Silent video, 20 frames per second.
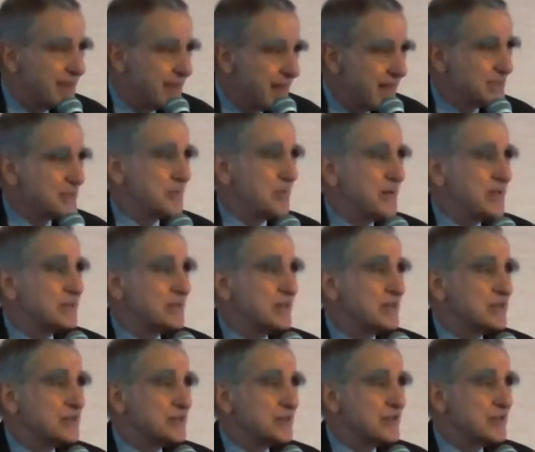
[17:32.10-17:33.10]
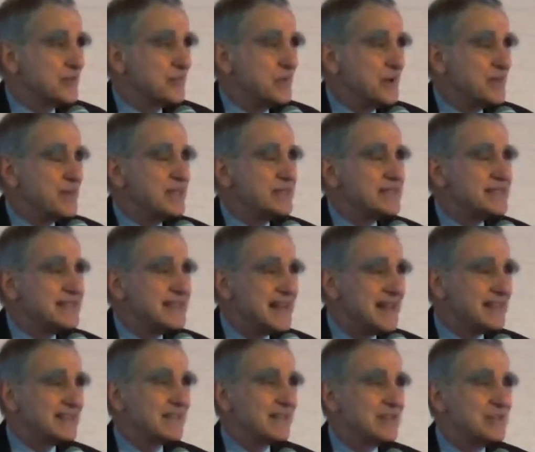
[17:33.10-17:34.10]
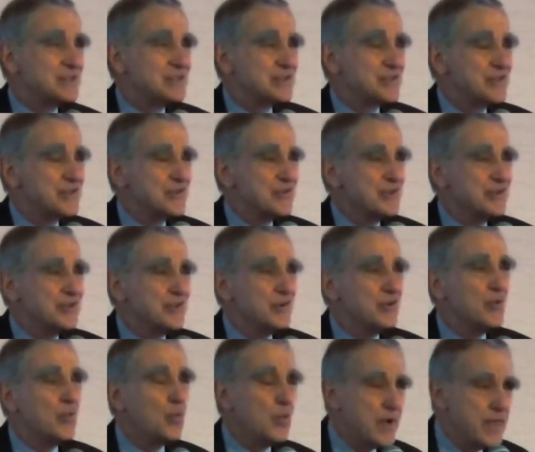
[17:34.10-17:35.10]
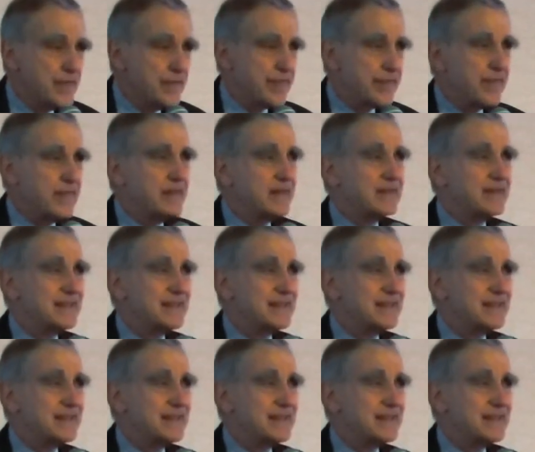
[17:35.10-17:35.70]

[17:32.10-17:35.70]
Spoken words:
That's what it's concerned with. It's not concerned with